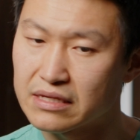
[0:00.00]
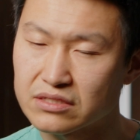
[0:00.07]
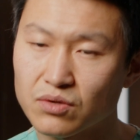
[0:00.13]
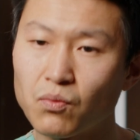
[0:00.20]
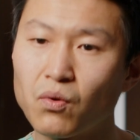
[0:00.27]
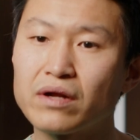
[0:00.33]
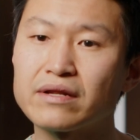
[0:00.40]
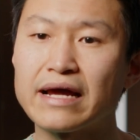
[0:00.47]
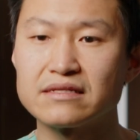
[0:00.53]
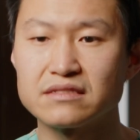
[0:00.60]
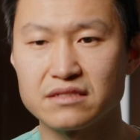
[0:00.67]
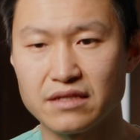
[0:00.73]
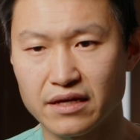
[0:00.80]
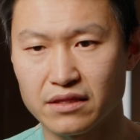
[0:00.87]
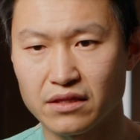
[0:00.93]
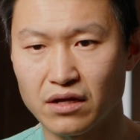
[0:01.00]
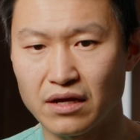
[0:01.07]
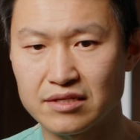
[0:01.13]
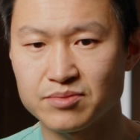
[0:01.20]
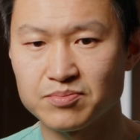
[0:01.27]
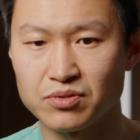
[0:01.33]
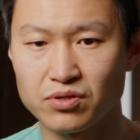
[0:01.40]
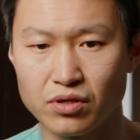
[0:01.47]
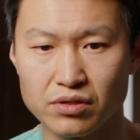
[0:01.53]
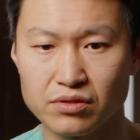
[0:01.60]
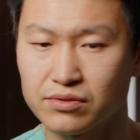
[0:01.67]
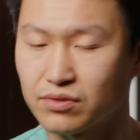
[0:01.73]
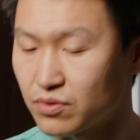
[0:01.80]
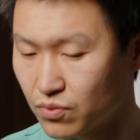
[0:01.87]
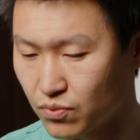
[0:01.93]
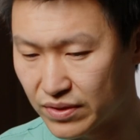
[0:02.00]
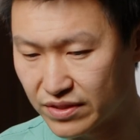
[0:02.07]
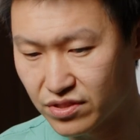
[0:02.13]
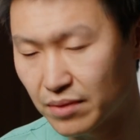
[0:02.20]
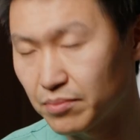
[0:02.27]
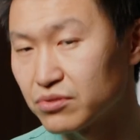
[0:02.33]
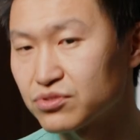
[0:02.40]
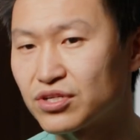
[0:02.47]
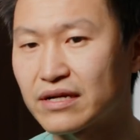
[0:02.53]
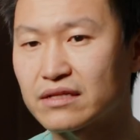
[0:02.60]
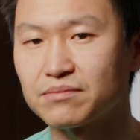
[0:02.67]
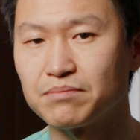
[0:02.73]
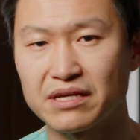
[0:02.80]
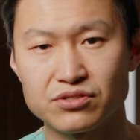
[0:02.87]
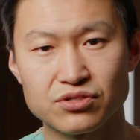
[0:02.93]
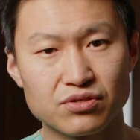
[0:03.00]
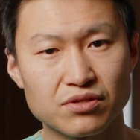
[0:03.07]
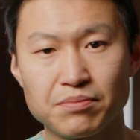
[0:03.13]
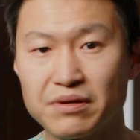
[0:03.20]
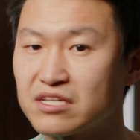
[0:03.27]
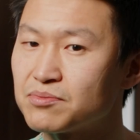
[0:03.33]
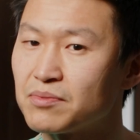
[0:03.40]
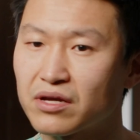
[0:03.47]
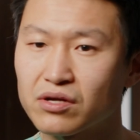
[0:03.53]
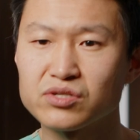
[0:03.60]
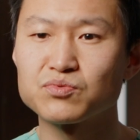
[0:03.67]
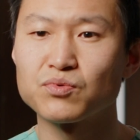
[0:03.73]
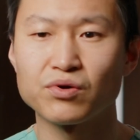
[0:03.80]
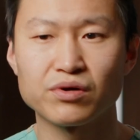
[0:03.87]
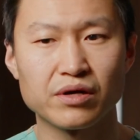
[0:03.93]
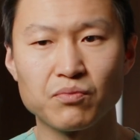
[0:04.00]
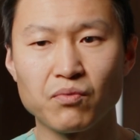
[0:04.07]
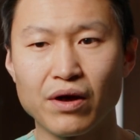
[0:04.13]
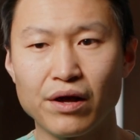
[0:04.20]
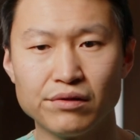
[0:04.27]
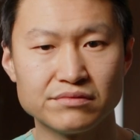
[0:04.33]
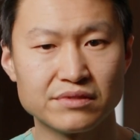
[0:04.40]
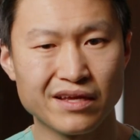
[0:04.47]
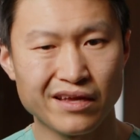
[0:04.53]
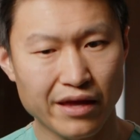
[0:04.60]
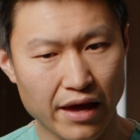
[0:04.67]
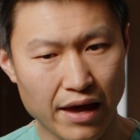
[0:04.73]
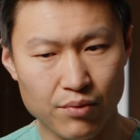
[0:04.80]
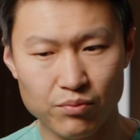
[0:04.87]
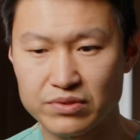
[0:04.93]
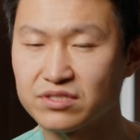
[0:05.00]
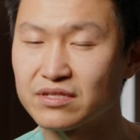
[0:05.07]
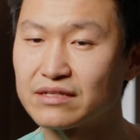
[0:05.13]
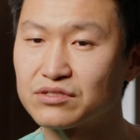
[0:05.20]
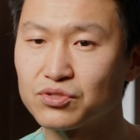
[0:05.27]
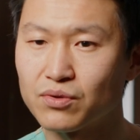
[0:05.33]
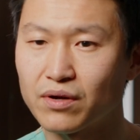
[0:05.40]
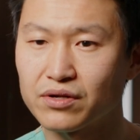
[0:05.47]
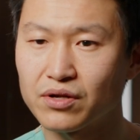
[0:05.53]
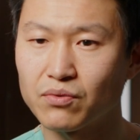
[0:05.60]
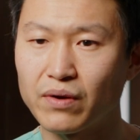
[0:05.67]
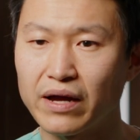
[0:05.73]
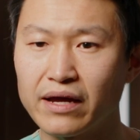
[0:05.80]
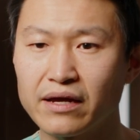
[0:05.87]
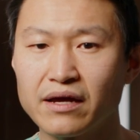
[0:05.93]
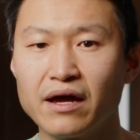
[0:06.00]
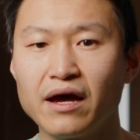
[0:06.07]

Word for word: is a one-night stay in the hospital. We double-check, make sure the pacemaker is working well, and we send you on your way.